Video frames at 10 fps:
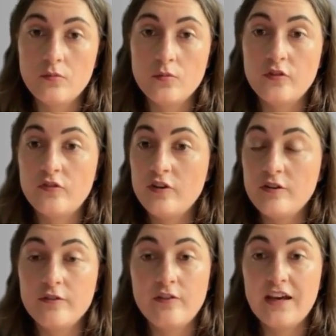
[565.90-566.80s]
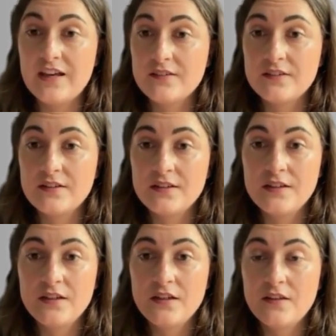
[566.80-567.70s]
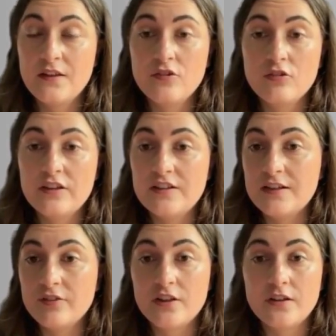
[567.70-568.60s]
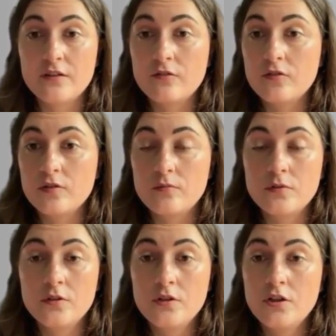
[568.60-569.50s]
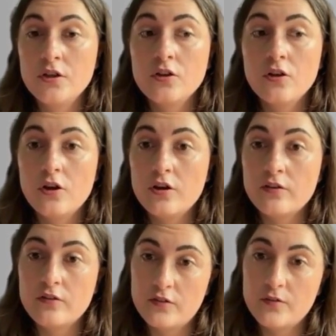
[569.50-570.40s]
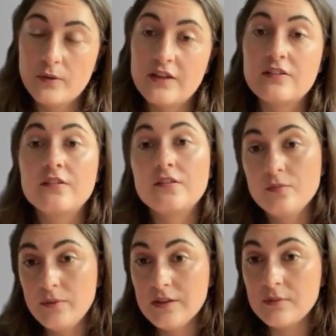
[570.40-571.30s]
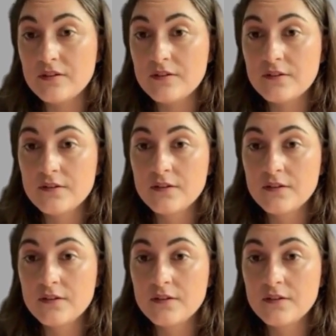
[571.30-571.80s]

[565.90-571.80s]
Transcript: was very vast. They traded everything from cloth to spices to pigments.